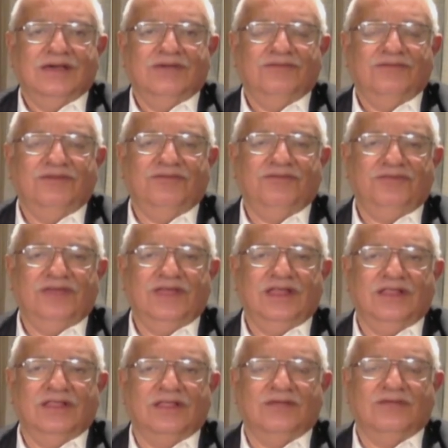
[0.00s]
we
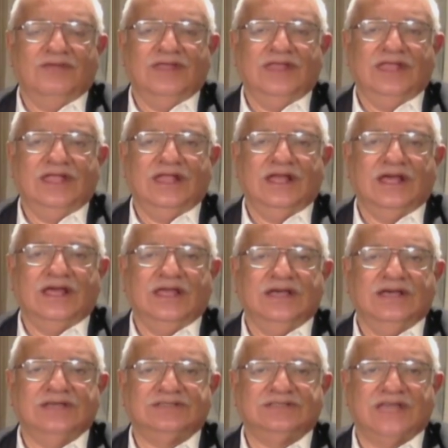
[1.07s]
feel we need a
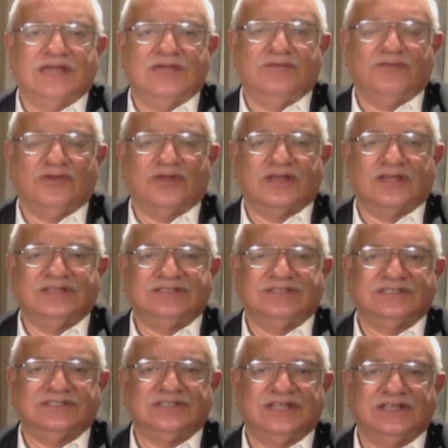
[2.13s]
year's time for
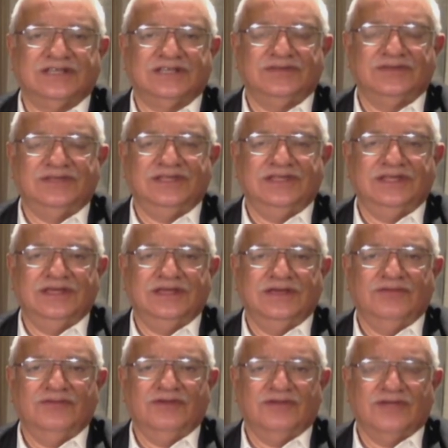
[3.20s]
construction activity.
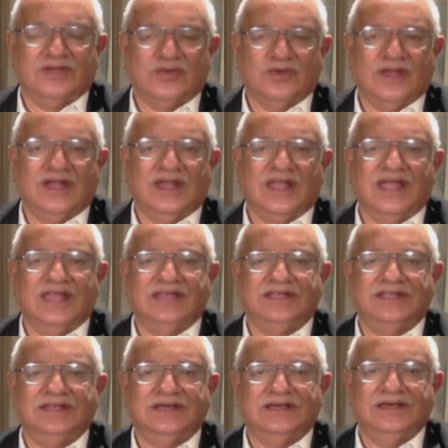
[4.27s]
We have acquired
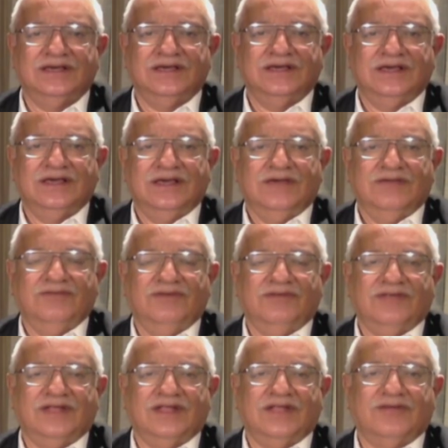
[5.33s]
land. We
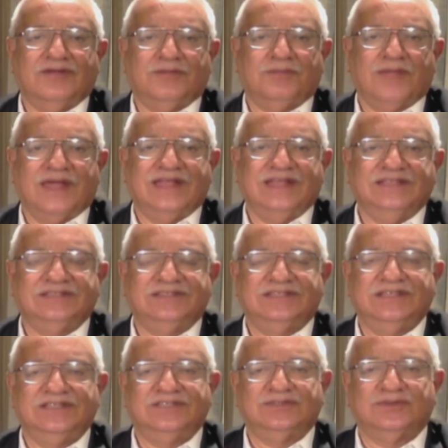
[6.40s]
have done our planning
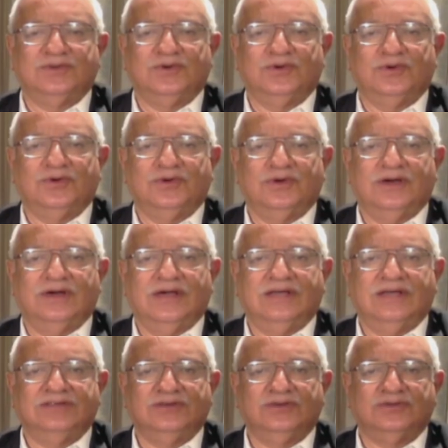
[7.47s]
stage, so
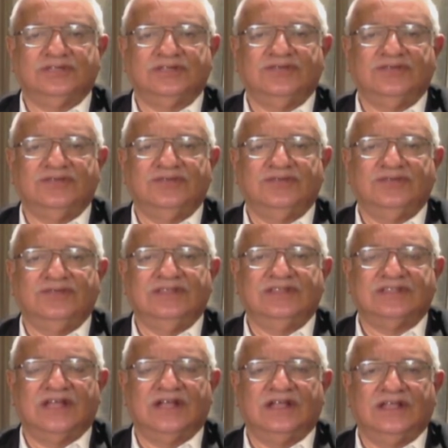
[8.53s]
execution will
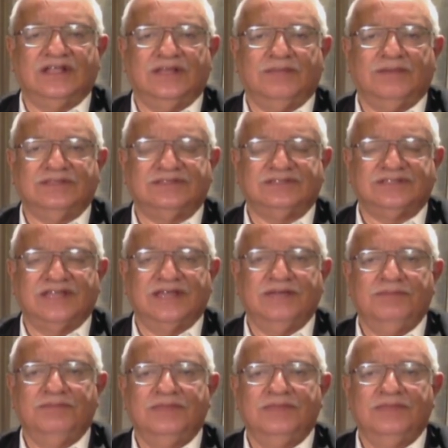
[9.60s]
start in a month's time.